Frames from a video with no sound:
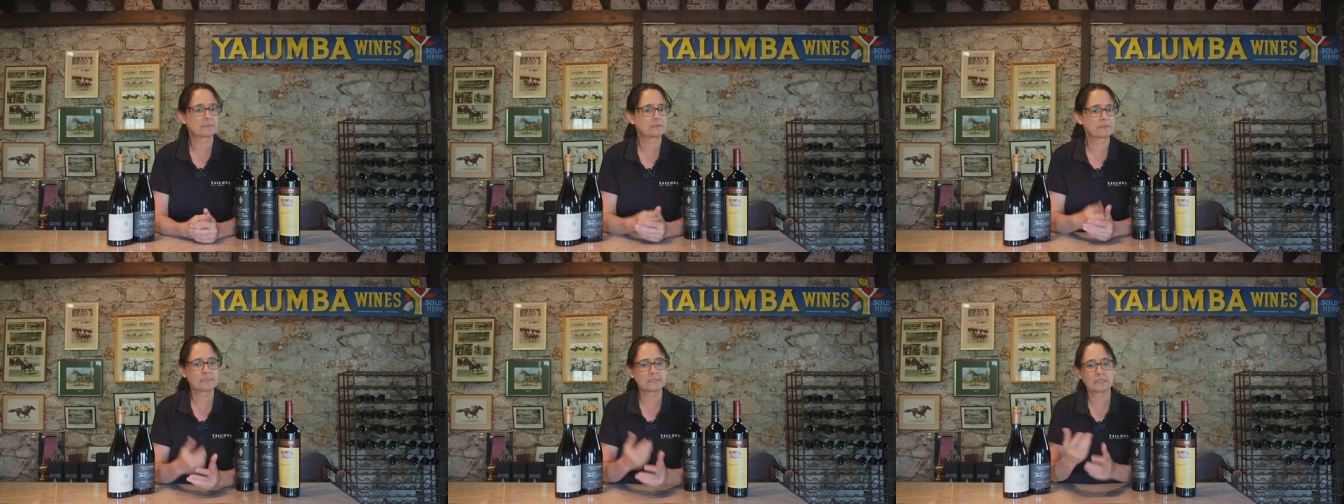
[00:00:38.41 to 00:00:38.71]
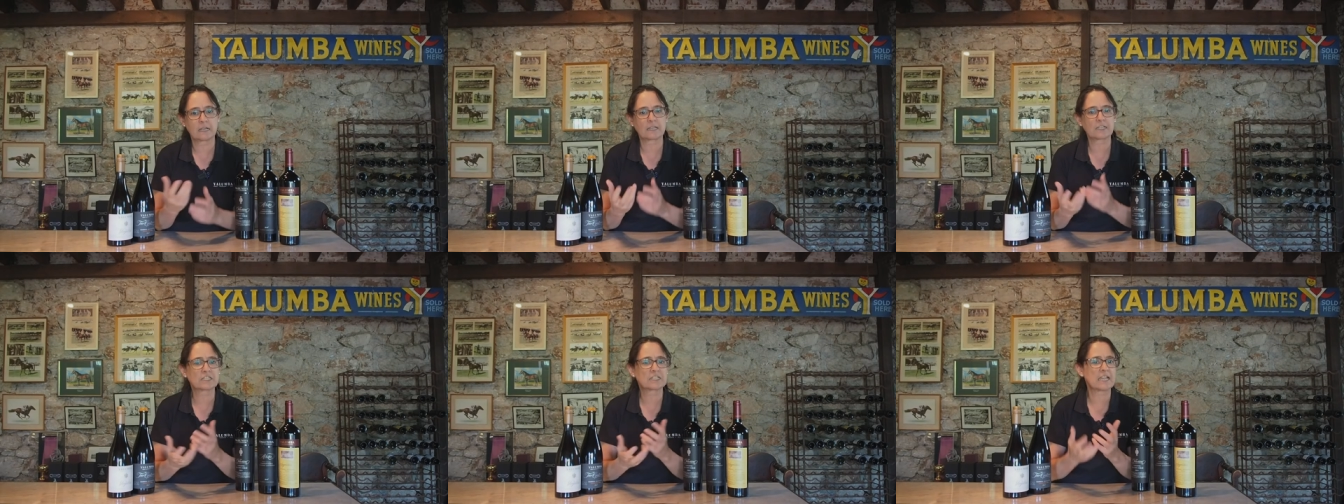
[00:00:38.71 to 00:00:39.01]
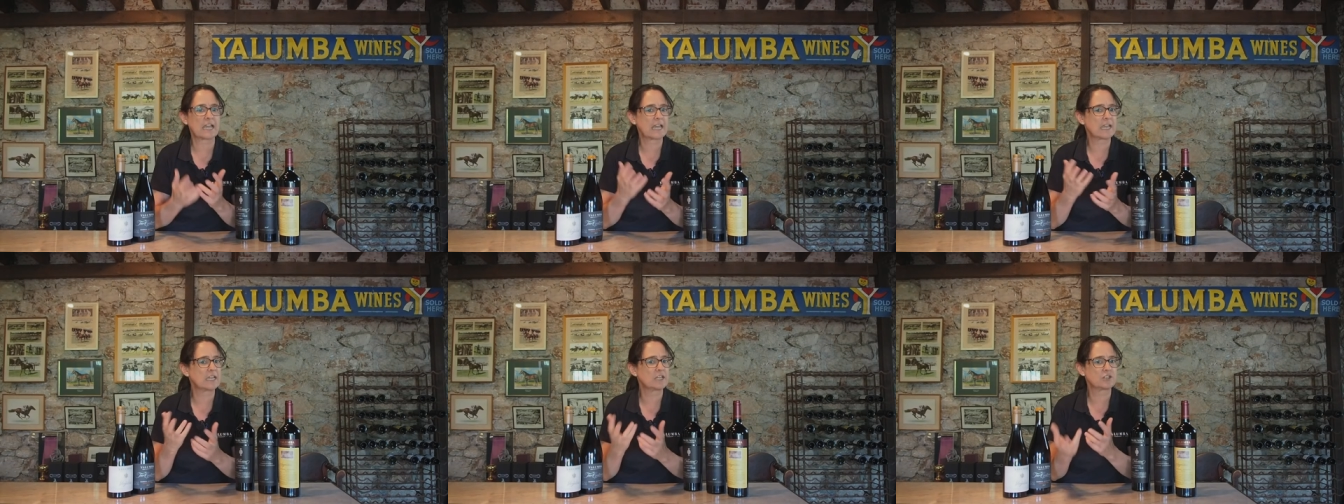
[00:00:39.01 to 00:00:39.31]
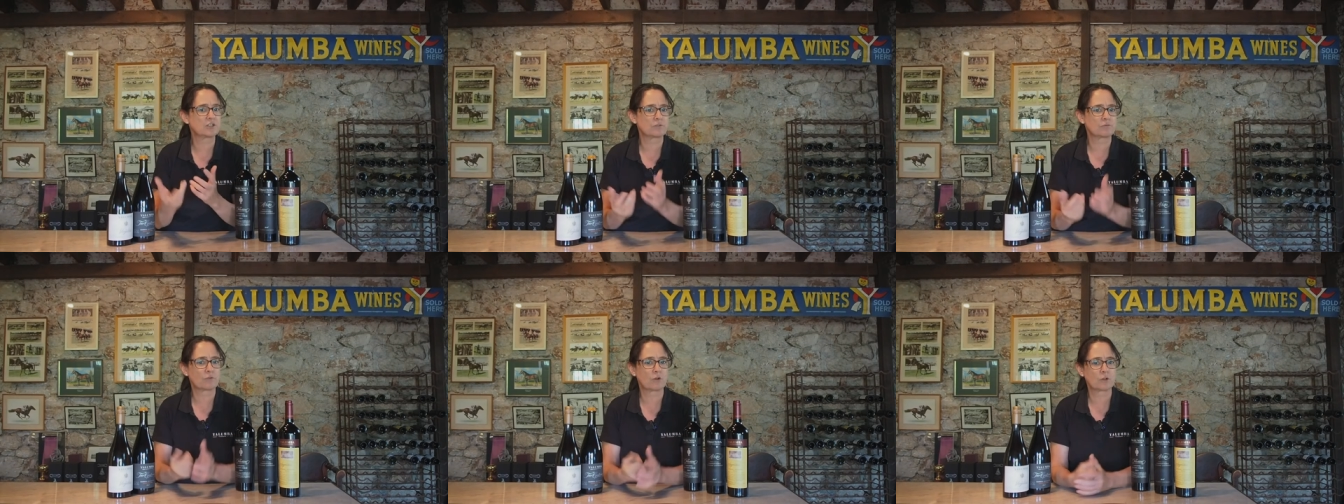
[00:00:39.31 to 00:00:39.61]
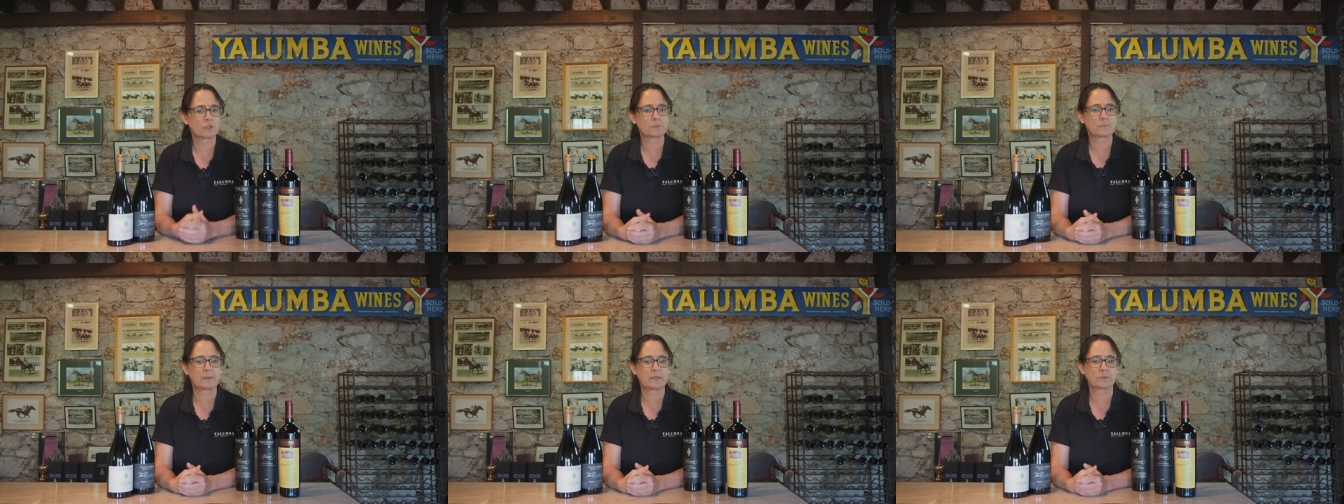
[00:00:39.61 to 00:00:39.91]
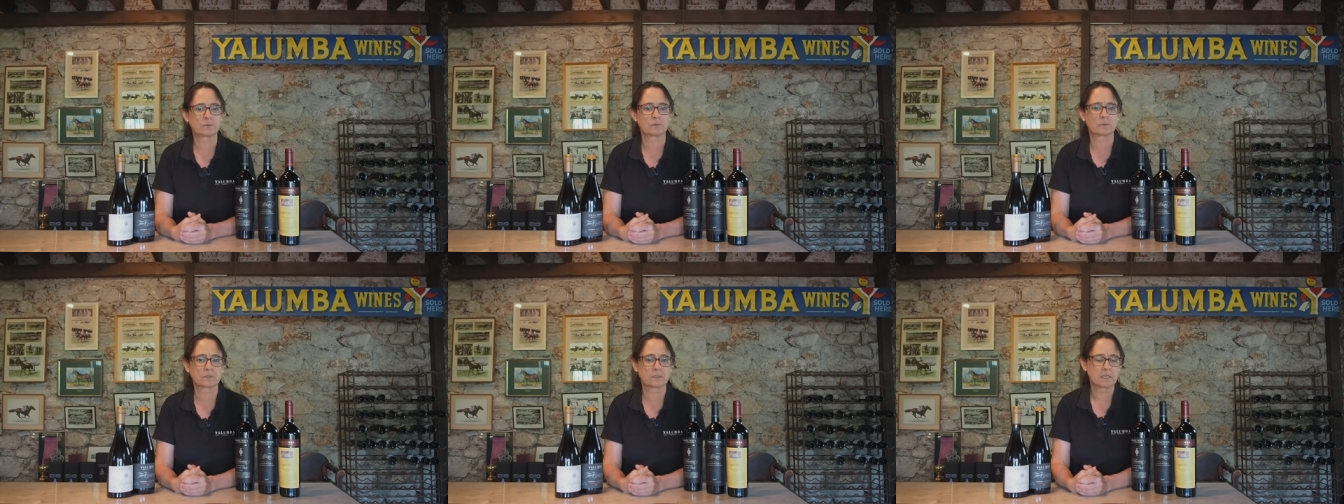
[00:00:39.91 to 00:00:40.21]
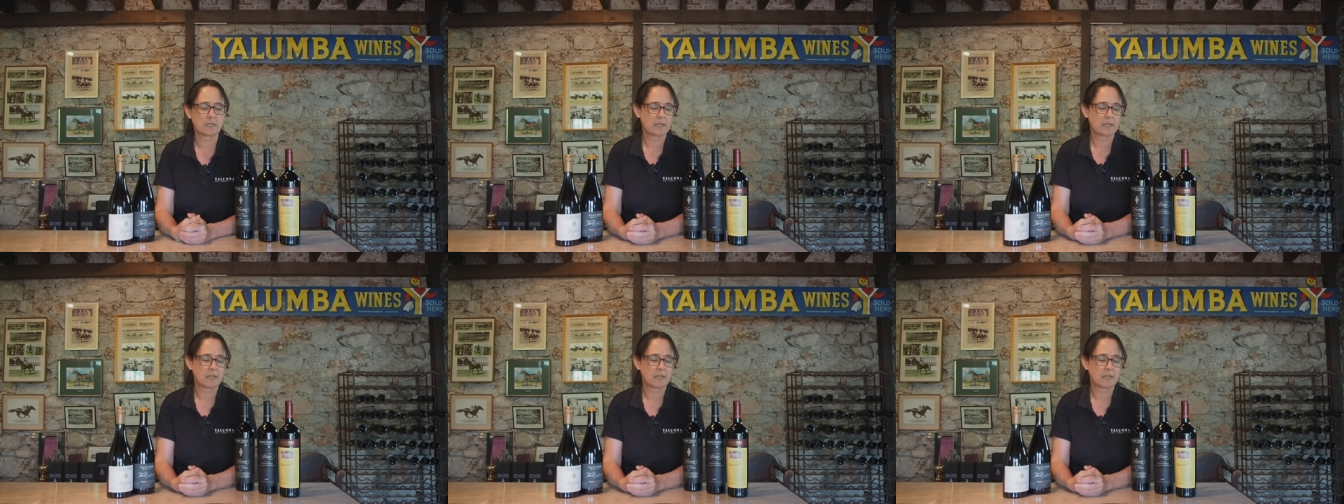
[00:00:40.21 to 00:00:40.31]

things like sage and rose petals